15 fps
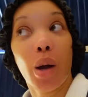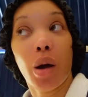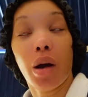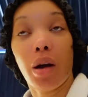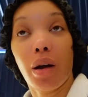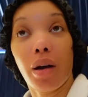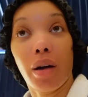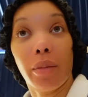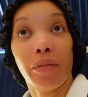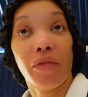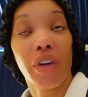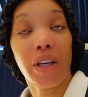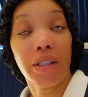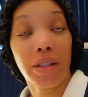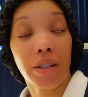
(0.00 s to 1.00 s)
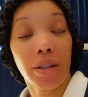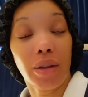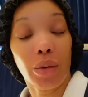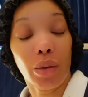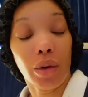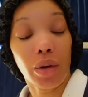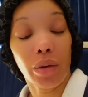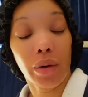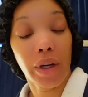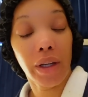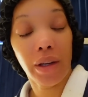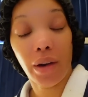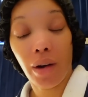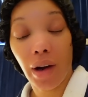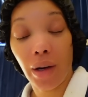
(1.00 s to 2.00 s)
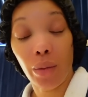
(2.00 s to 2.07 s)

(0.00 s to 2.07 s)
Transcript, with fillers: um visa or green card